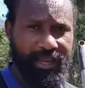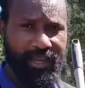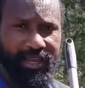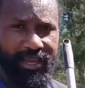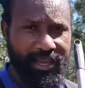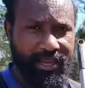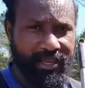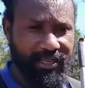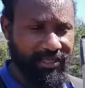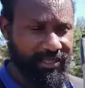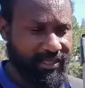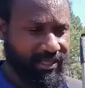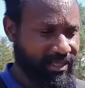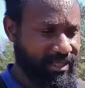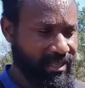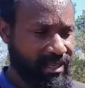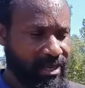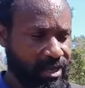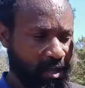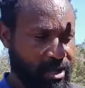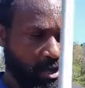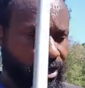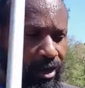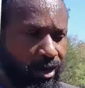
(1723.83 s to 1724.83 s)
is
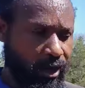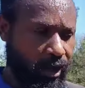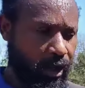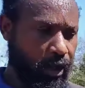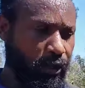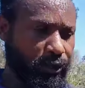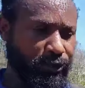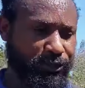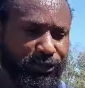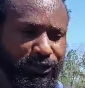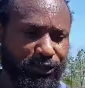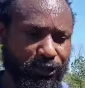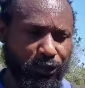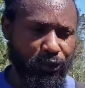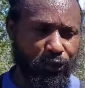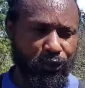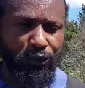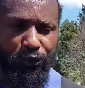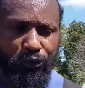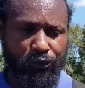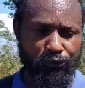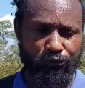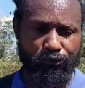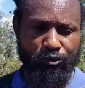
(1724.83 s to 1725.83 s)

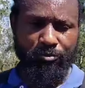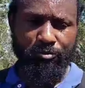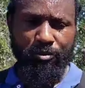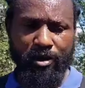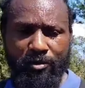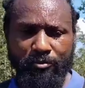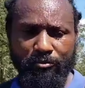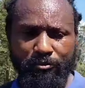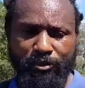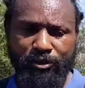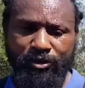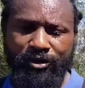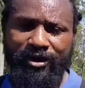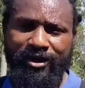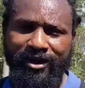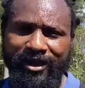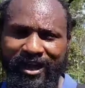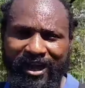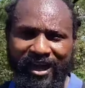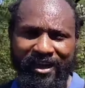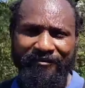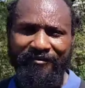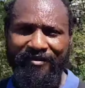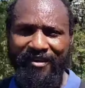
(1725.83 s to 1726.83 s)
also remember a
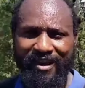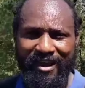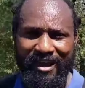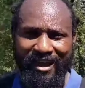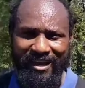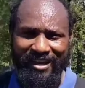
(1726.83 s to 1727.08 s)
heavy